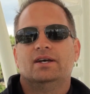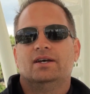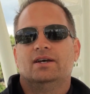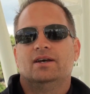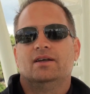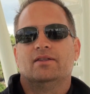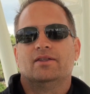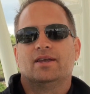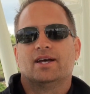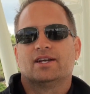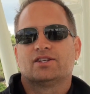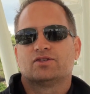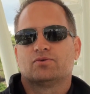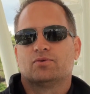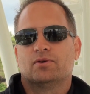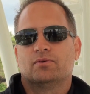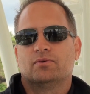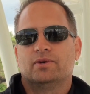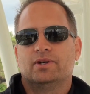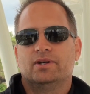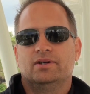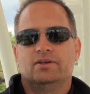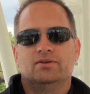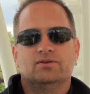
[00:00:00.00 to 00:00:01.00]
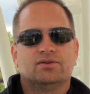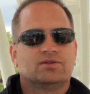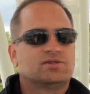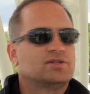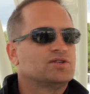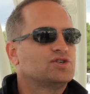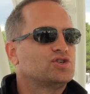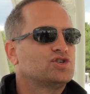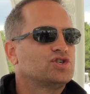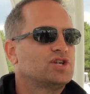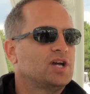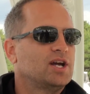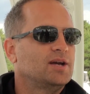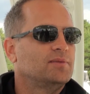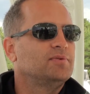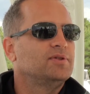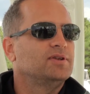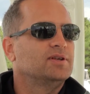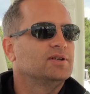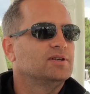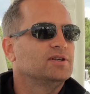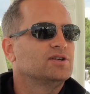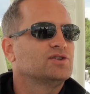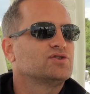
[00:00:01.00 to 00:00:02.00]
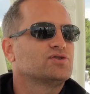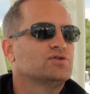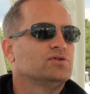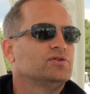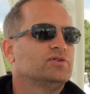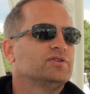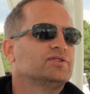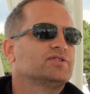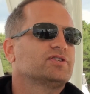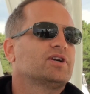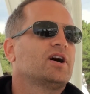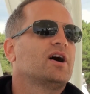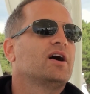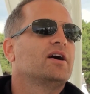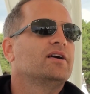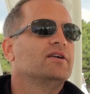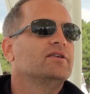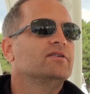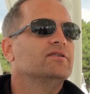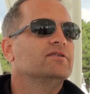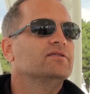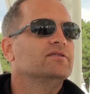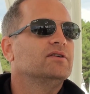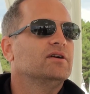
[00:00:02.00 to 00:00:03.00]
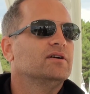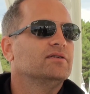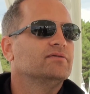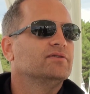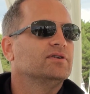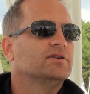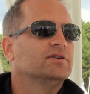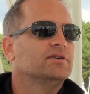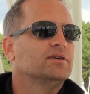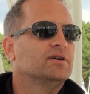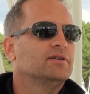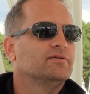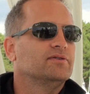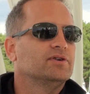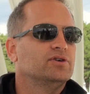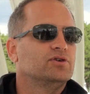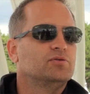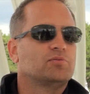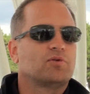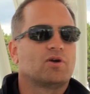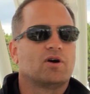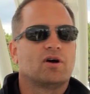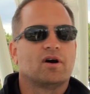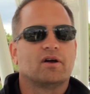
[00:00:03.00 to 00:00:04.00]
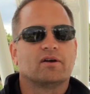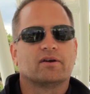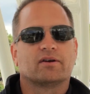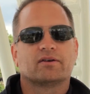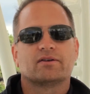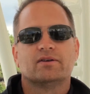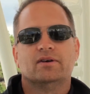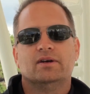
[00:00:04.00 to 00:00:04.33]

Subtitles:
and that's what we use to shape the initial design of a new product.